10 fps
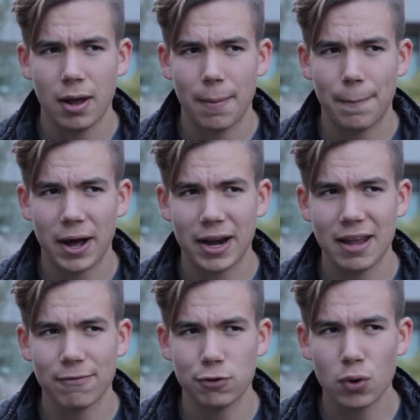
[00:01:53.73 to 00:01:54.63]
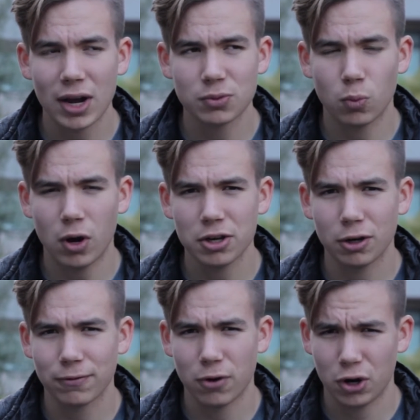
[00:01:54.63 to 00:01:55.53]
But if you guys want your
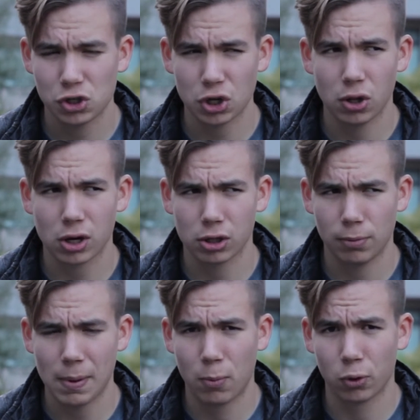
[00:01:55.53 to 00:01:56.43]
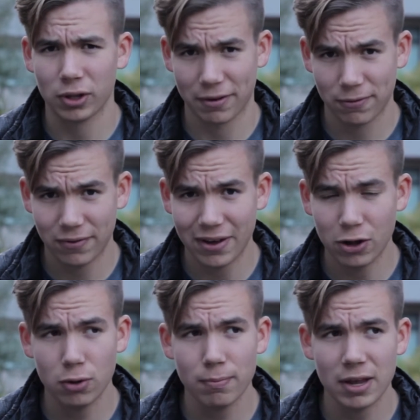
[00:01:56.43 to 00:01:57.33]
footage to look a little bit more like
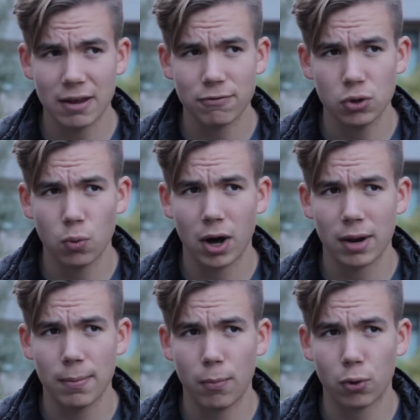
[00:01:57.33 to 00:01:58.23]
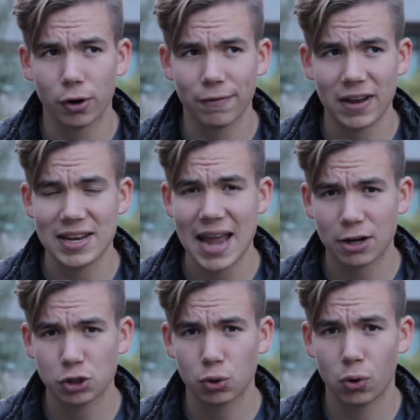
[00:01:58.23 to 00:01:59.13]
film, if you want more of a
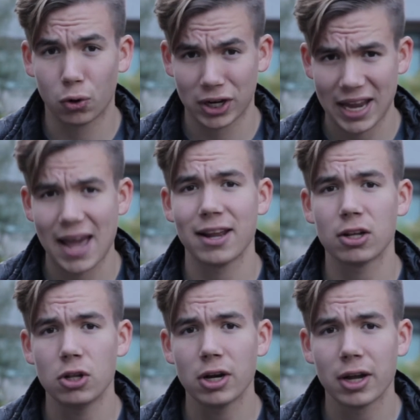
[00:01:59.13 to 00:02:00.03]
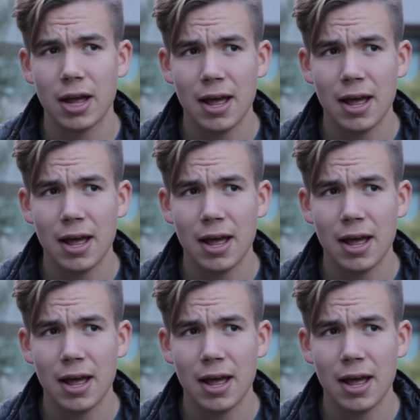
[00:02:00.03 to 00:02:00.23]
natural, organic look,